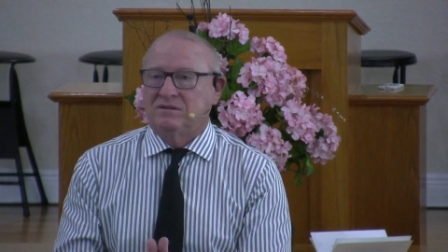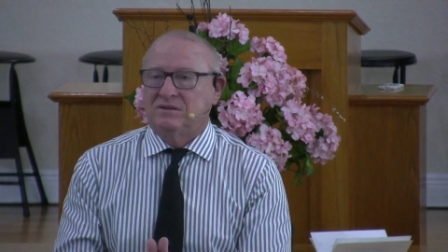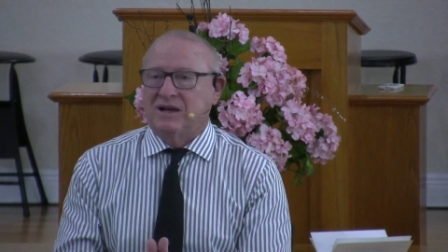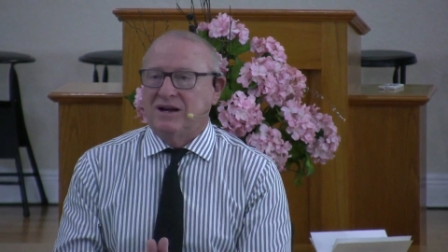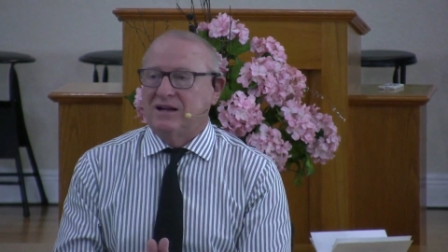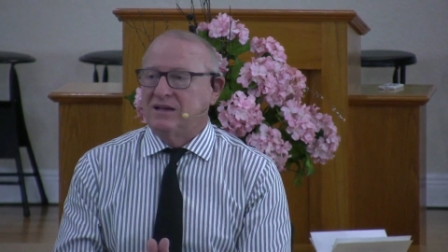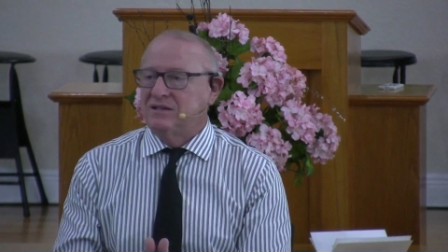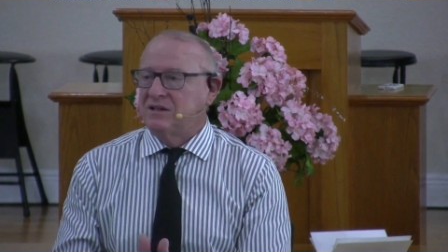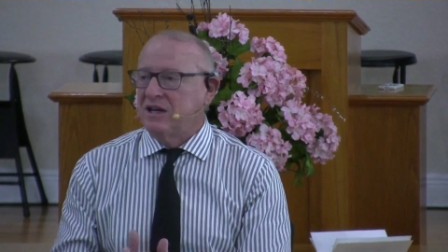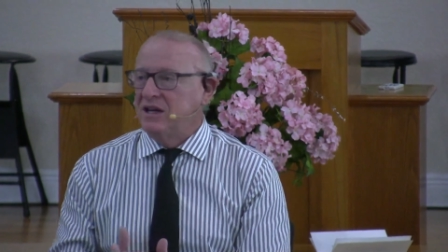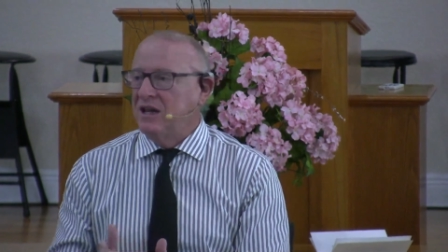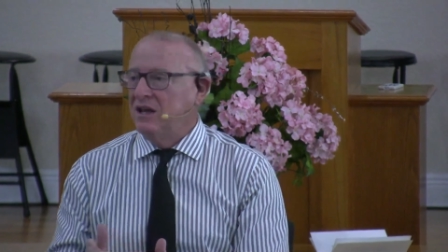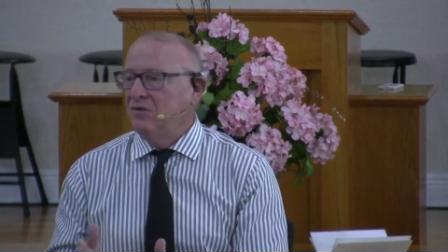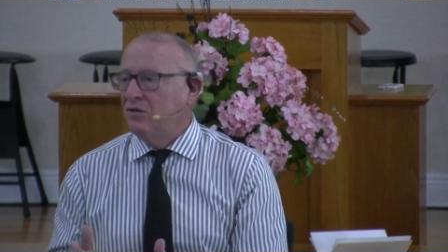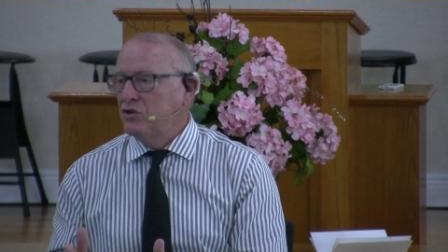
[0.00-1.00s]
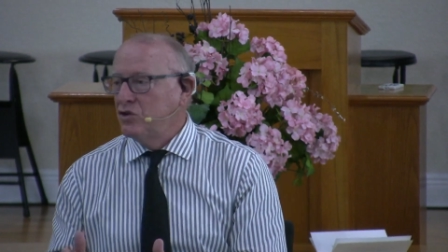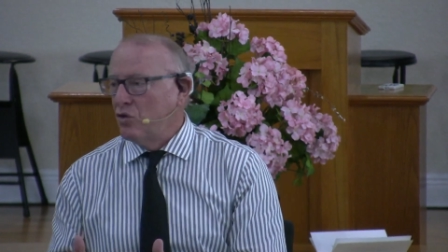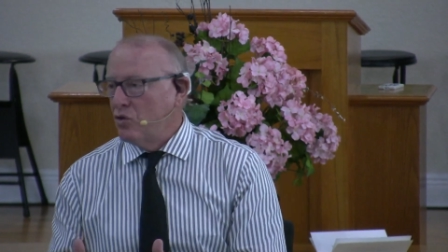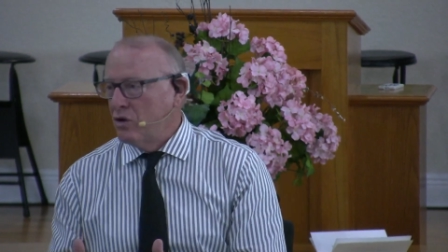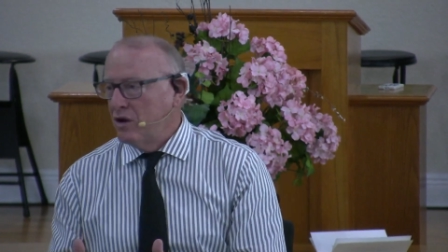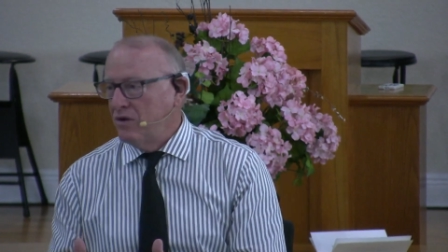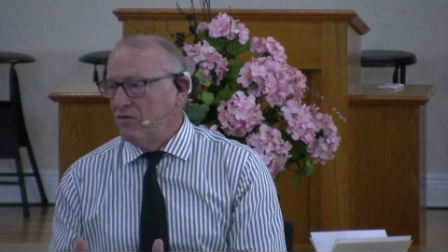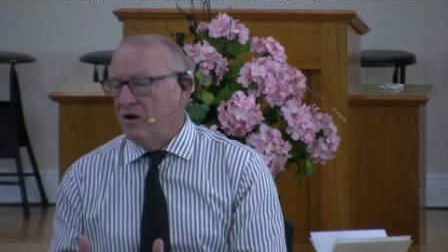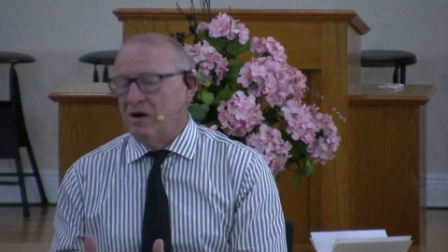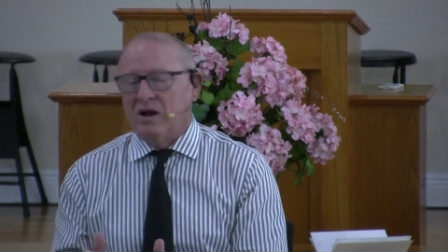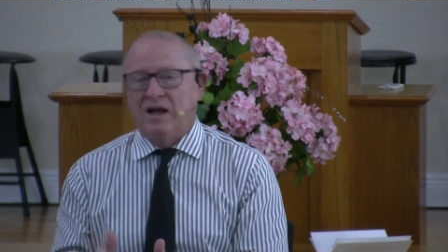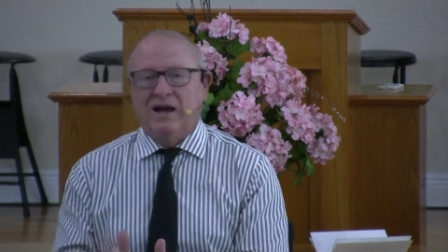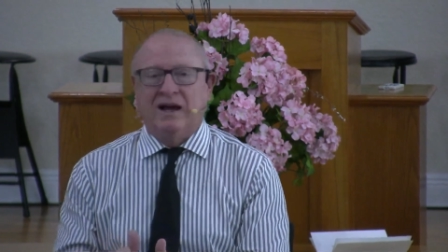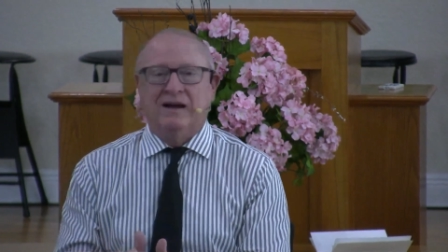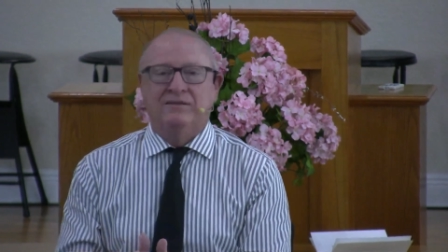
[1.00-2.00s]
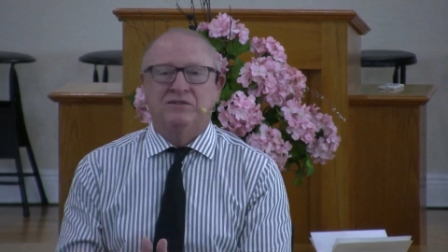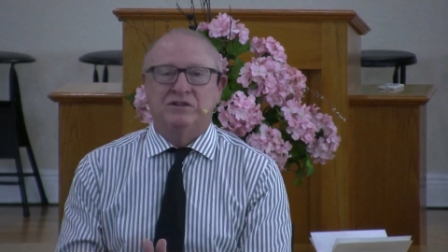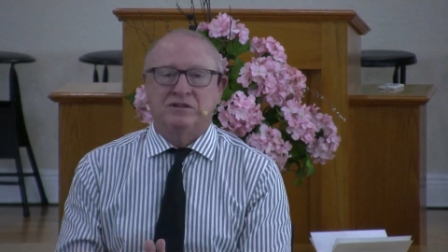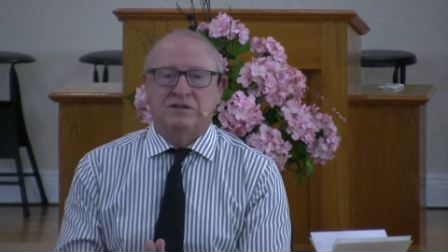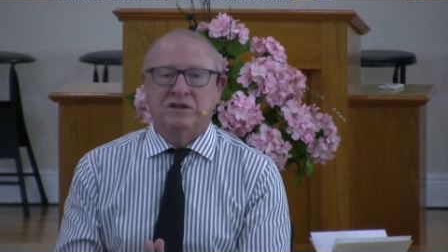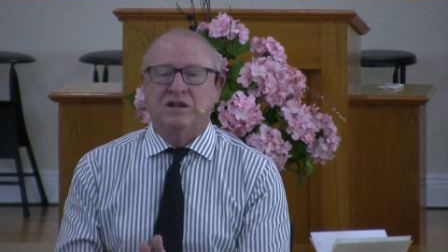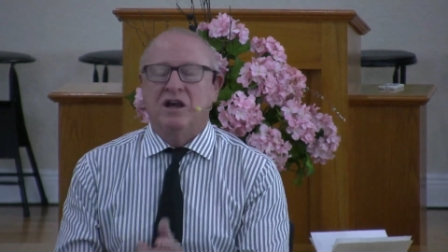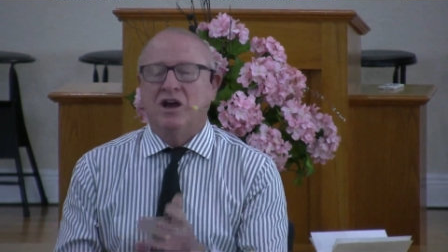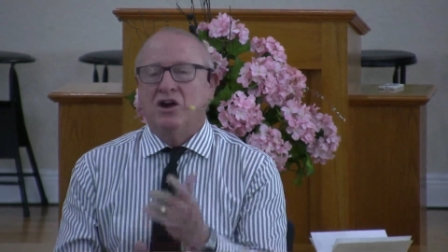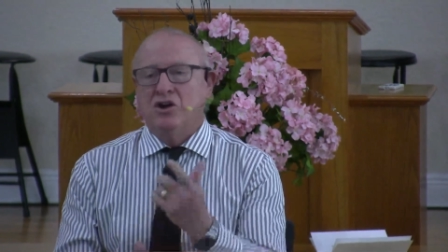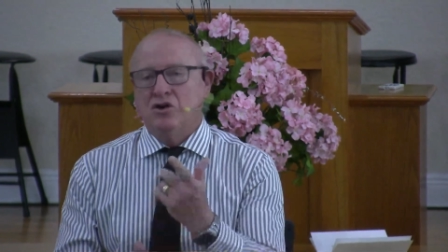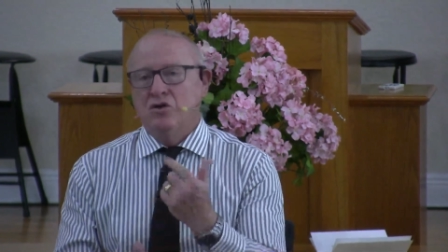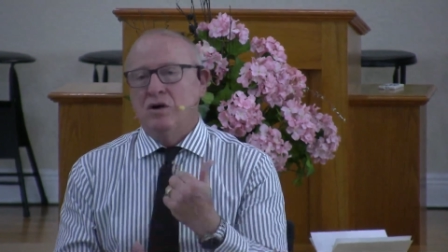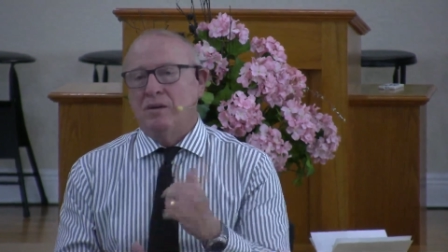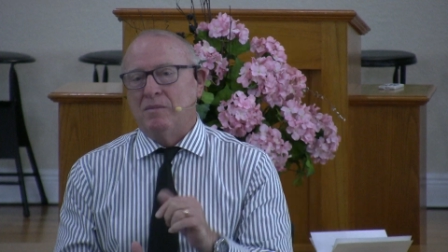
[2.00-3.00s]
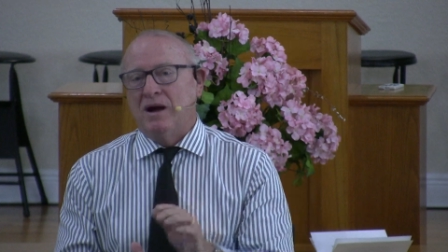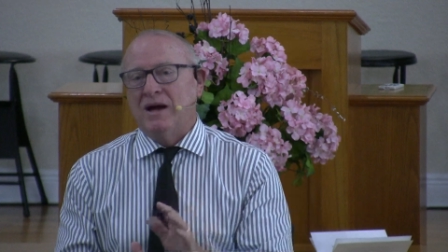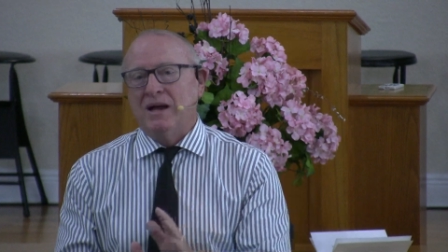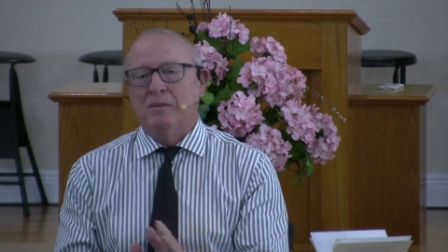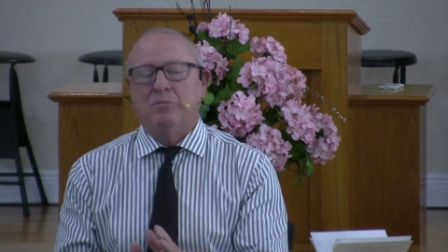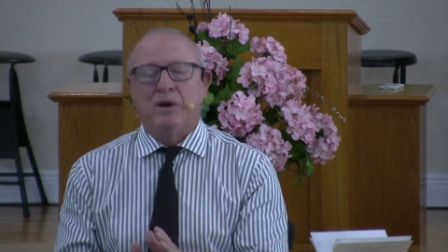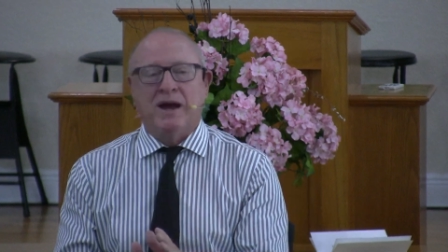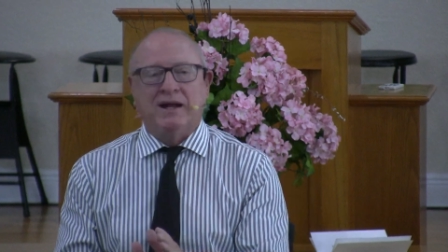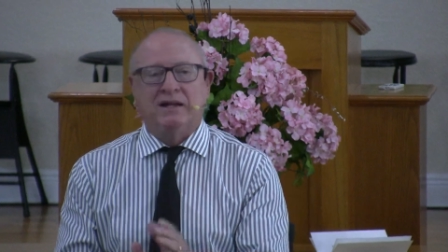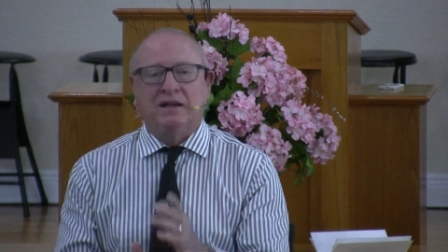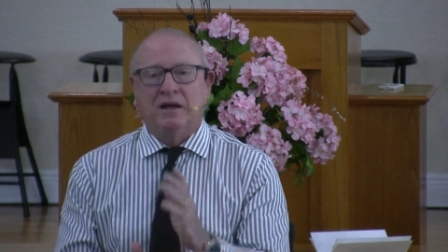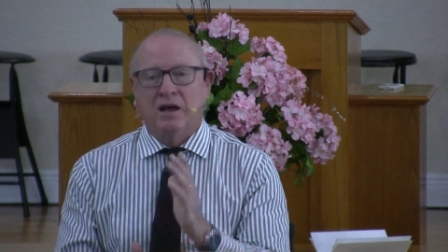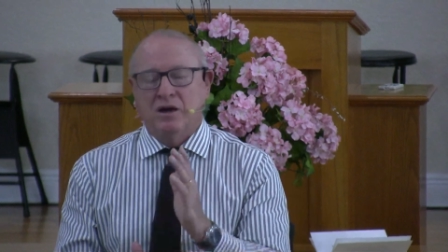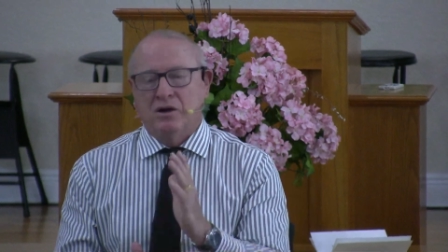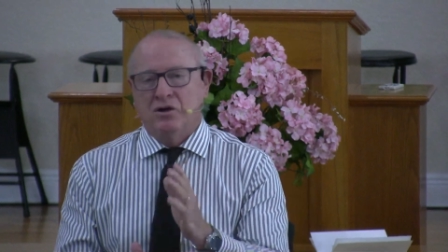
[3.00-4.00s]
I guess, take inventory of our lives and see who am I impacting?